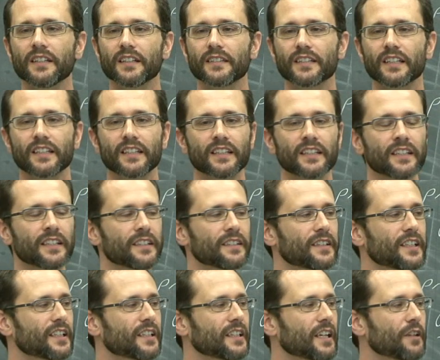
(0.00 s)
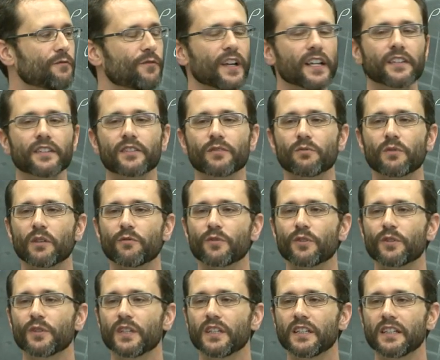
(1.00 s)
the, the event,
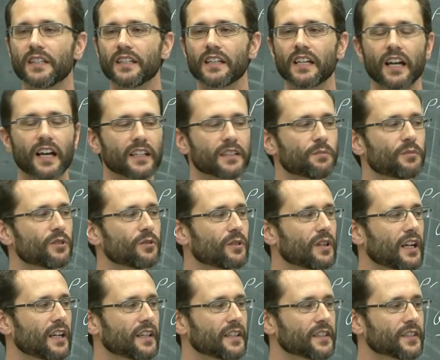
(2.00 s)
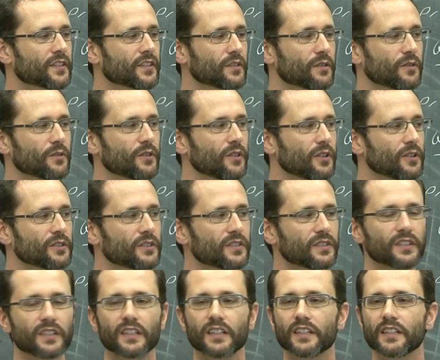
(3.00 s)
whether he, he had blue eyes or not,
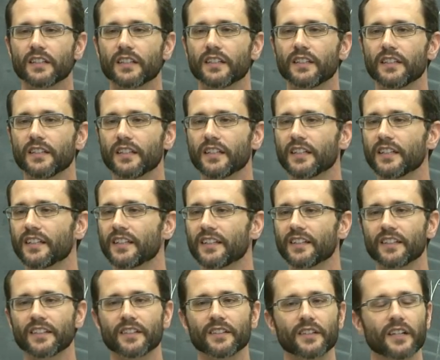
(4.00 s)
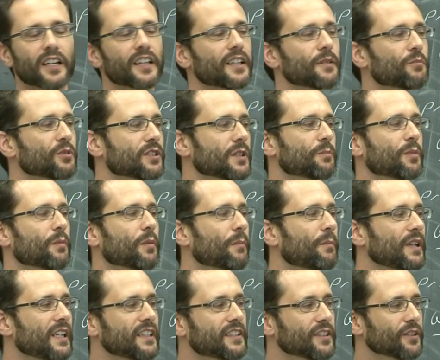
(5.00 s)
uh, I can put a
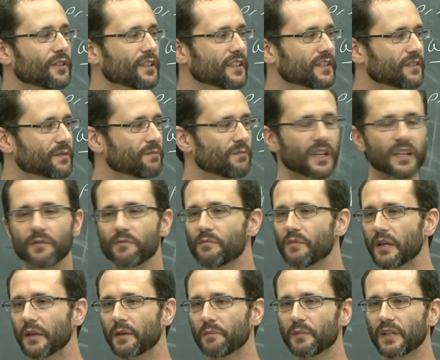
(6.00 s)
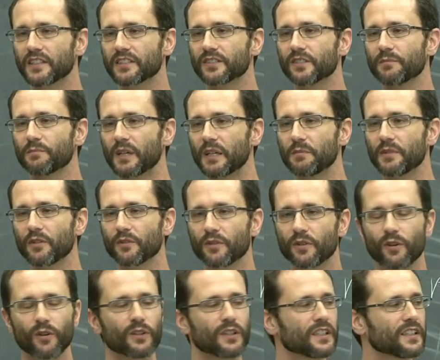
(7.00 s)
probability on it. Maybe based on maybe on
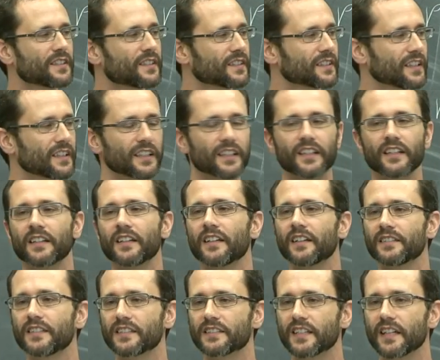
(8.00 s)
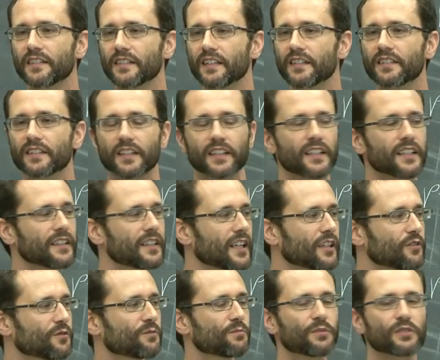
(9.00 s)
all its descendants, I can
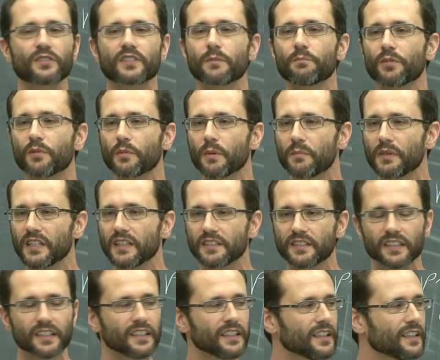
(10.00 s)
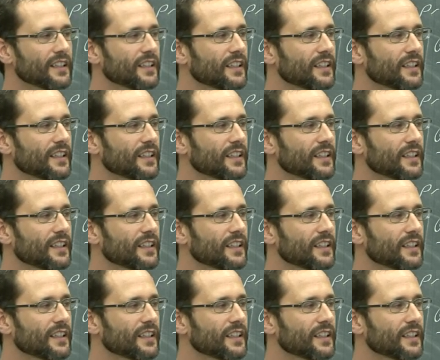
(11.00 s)
kind of put some probability